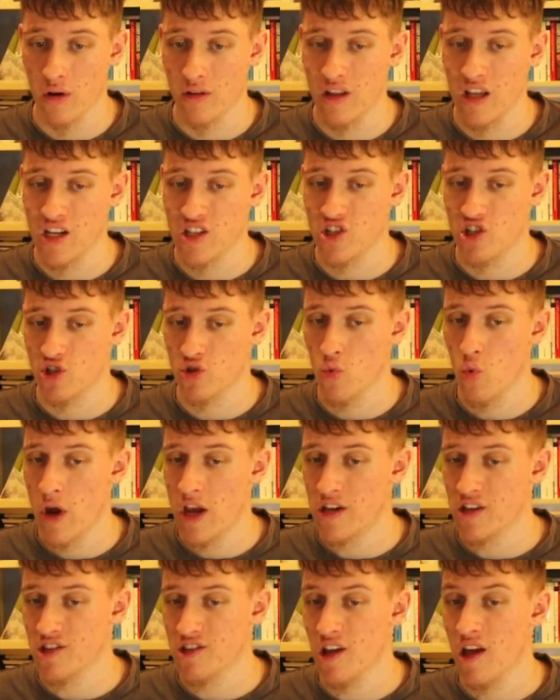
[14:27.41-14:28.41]
this just
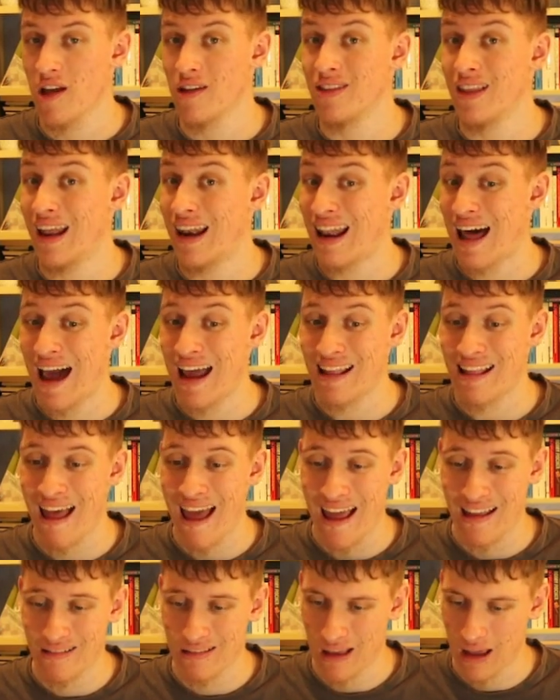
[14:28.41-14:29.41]
wins the knight
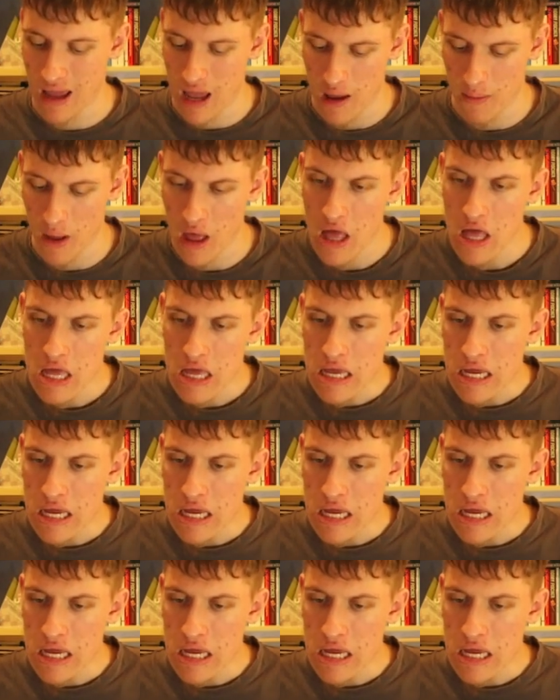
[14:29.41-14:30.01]
and the game.